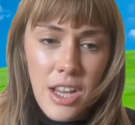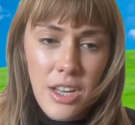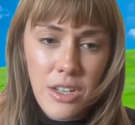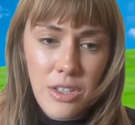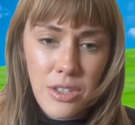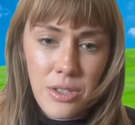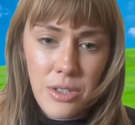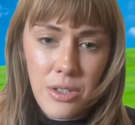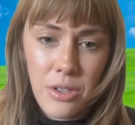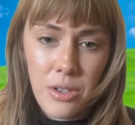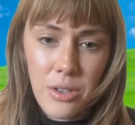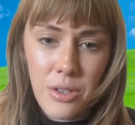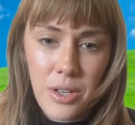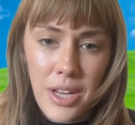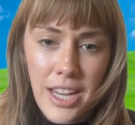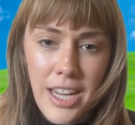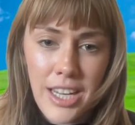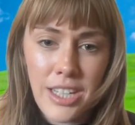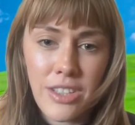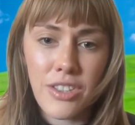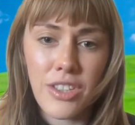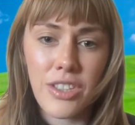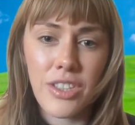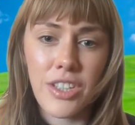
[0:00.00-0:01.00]
to
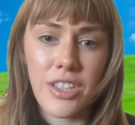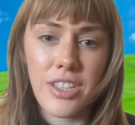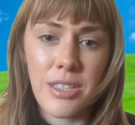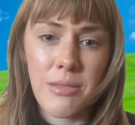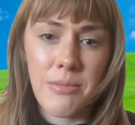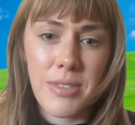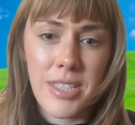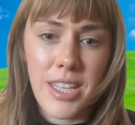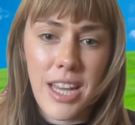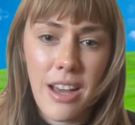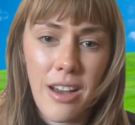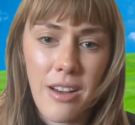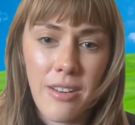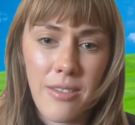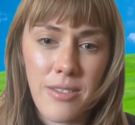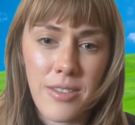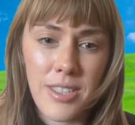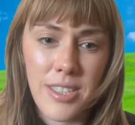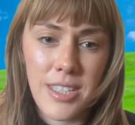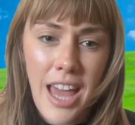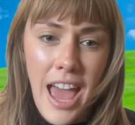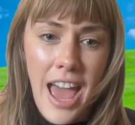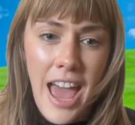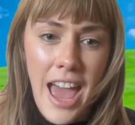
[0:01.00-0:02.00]
introduce
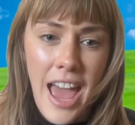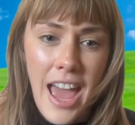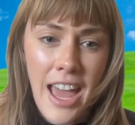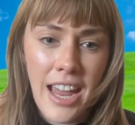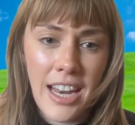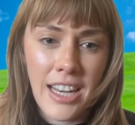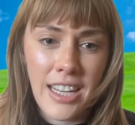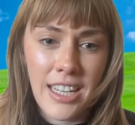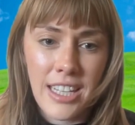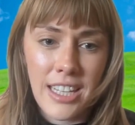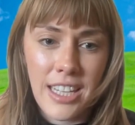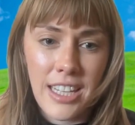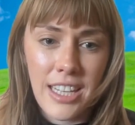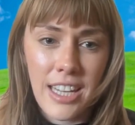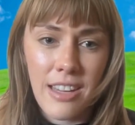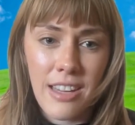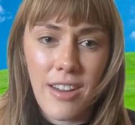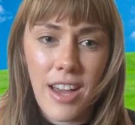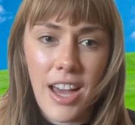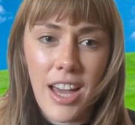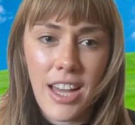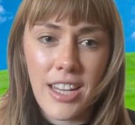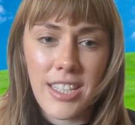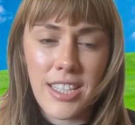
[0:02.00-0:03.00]
themselves and give
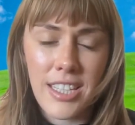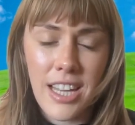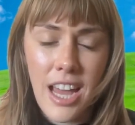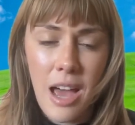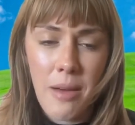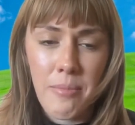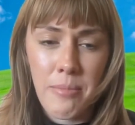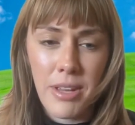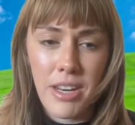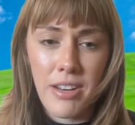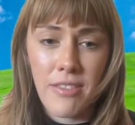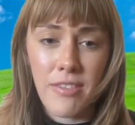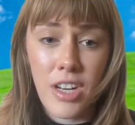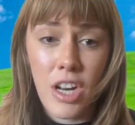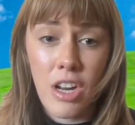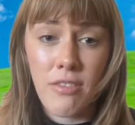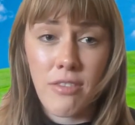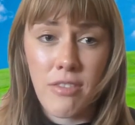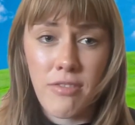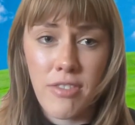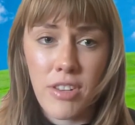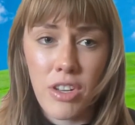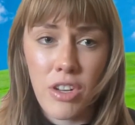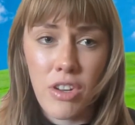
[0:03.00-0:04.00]
us a bit of an
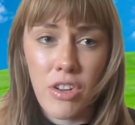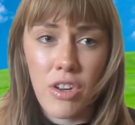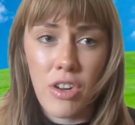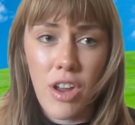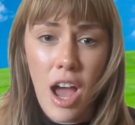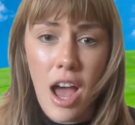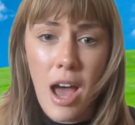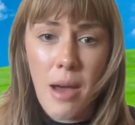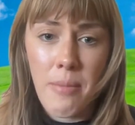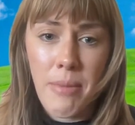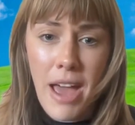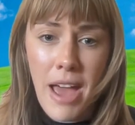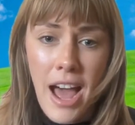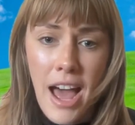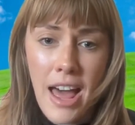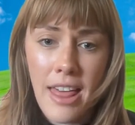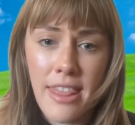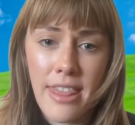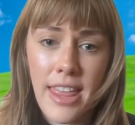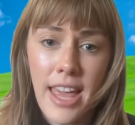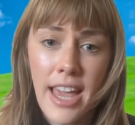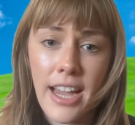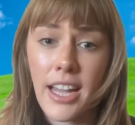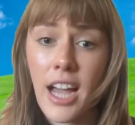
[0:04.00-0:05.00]
overview
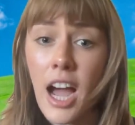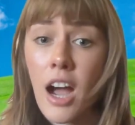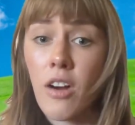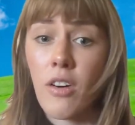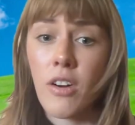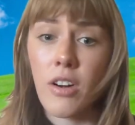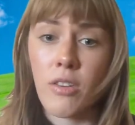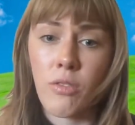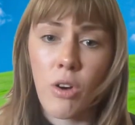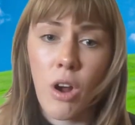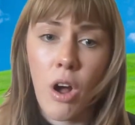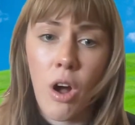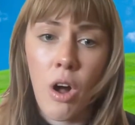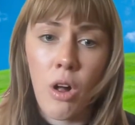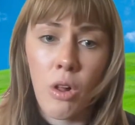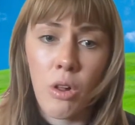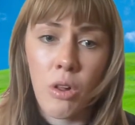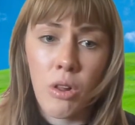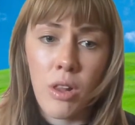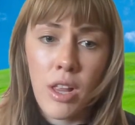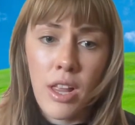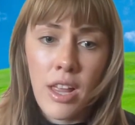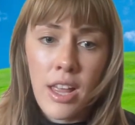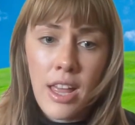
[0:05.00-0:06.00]
about their current
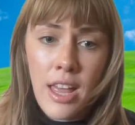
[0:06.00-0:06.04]
role,